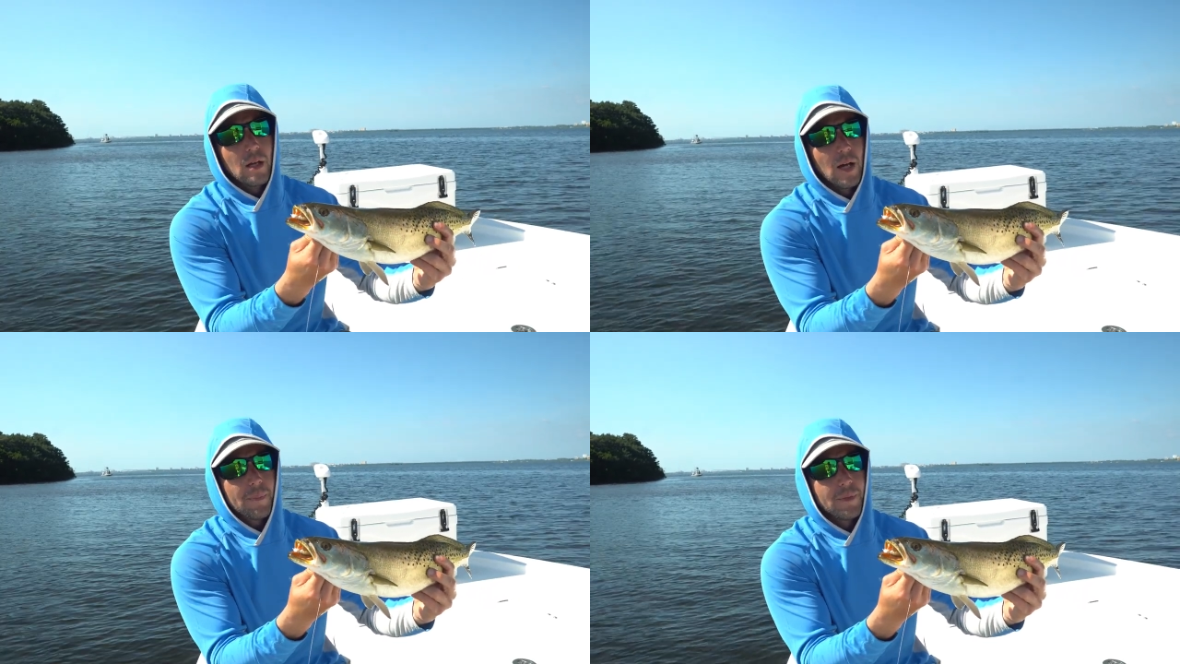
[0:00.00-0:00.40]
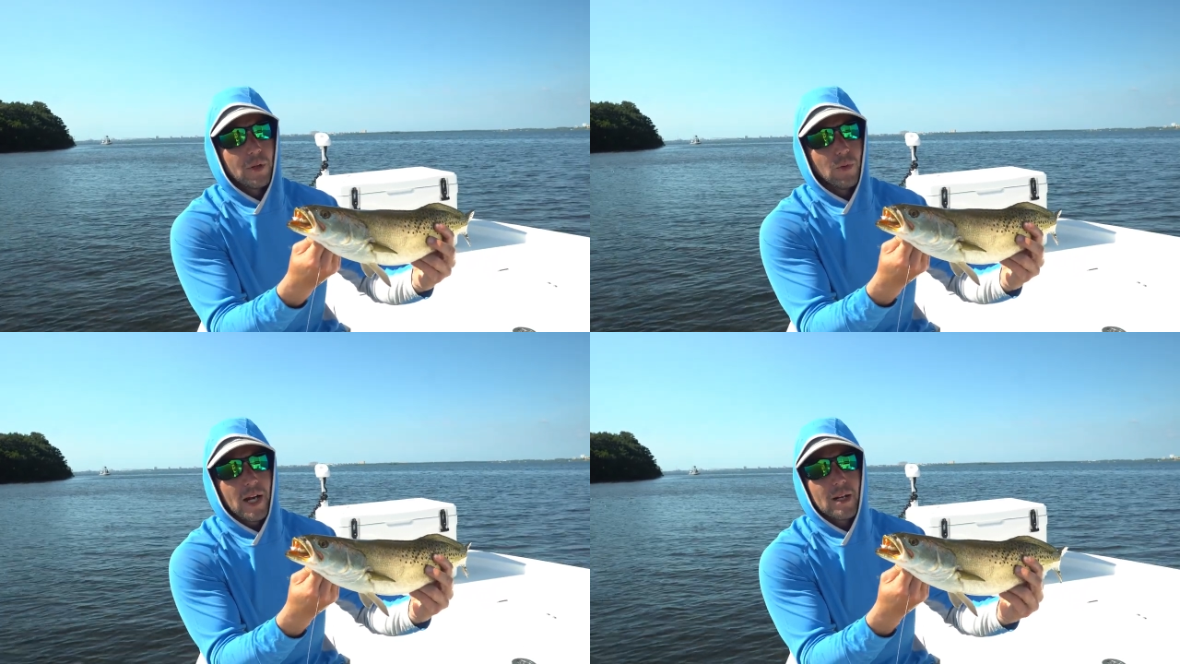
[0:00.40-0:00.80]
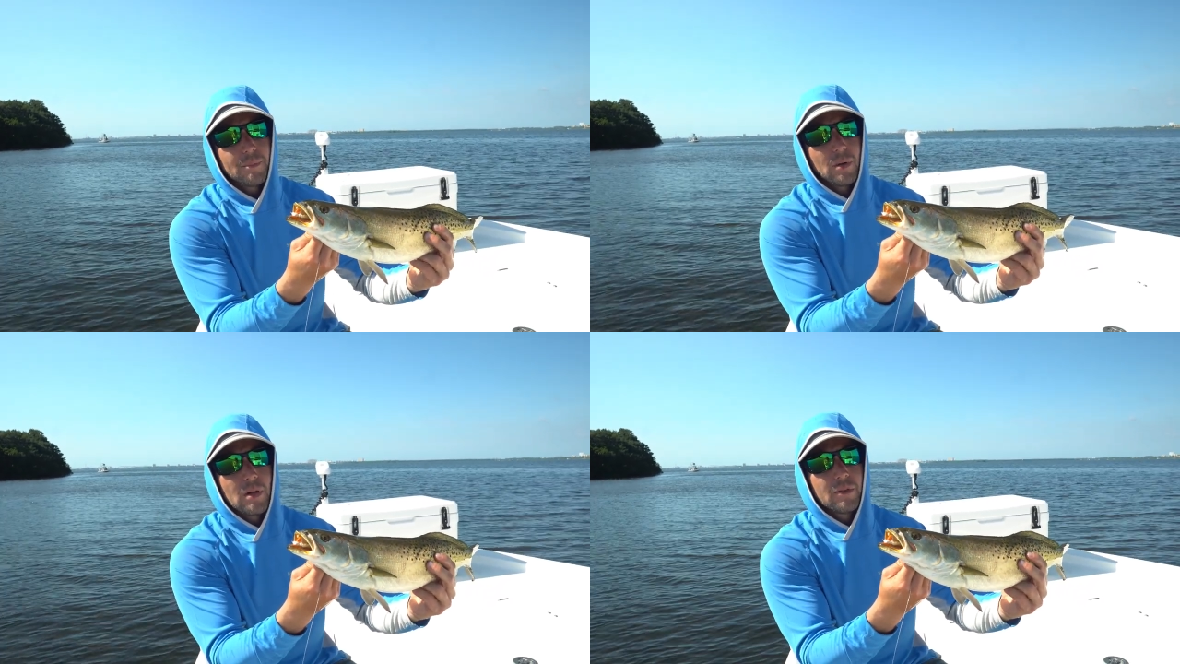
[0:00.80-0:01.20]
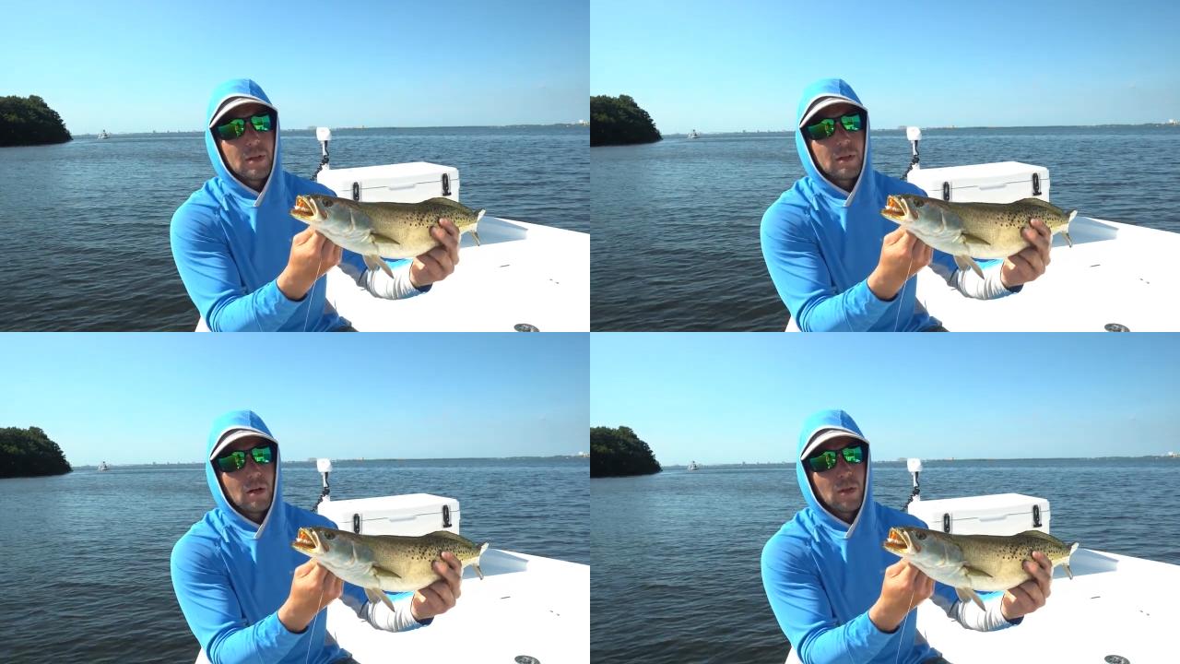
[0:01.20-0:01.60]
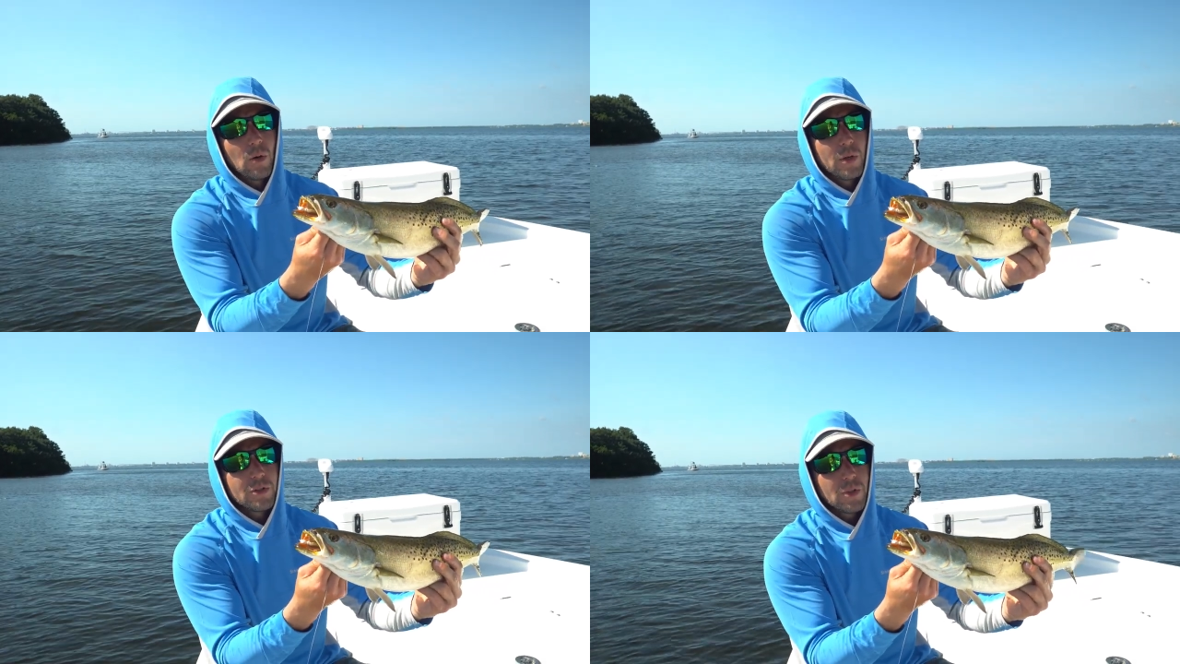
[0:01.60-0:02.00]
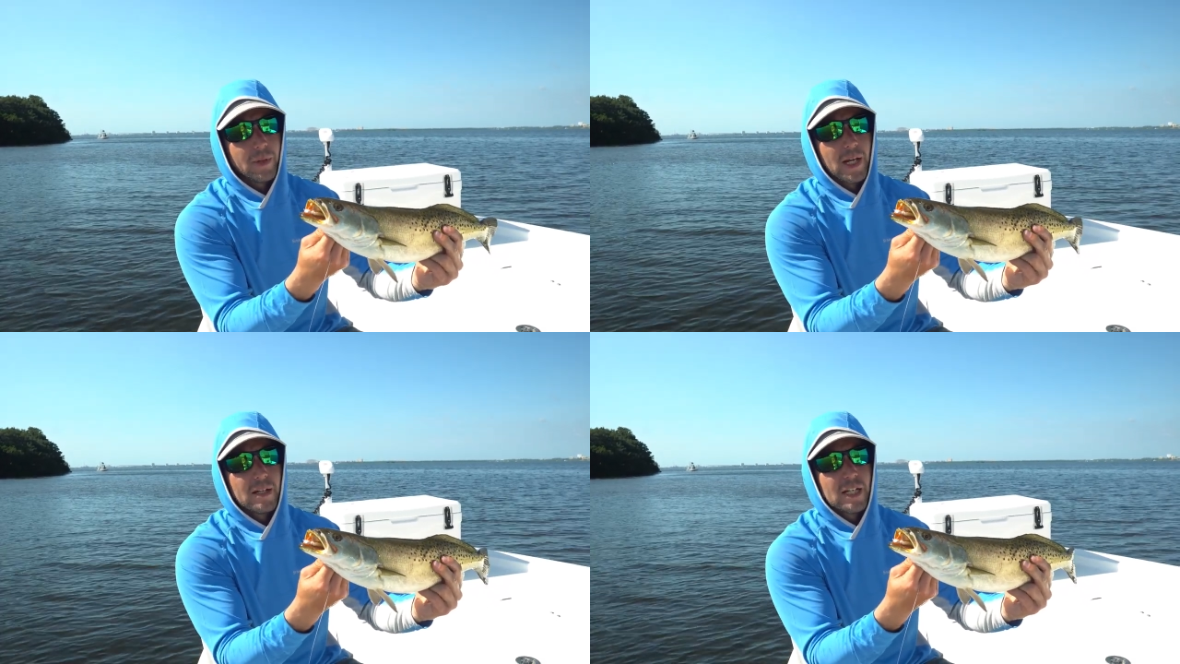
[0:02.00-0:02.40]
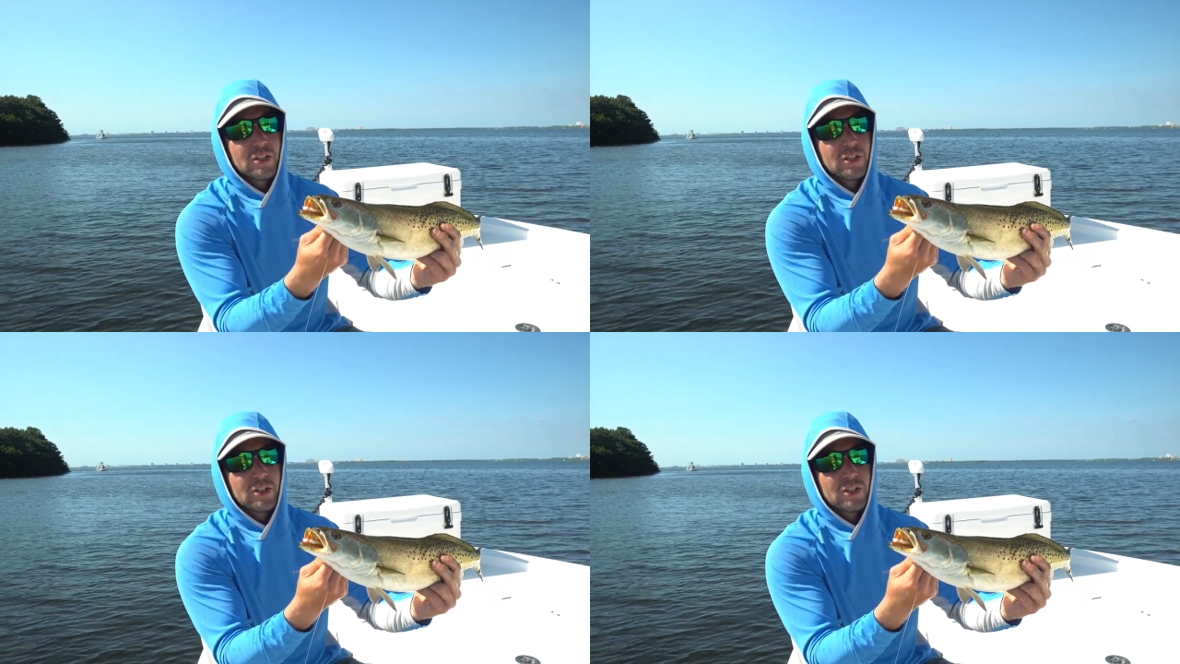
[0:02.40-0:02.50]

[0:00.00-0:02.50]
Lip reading: up there, right up on the oyster bed,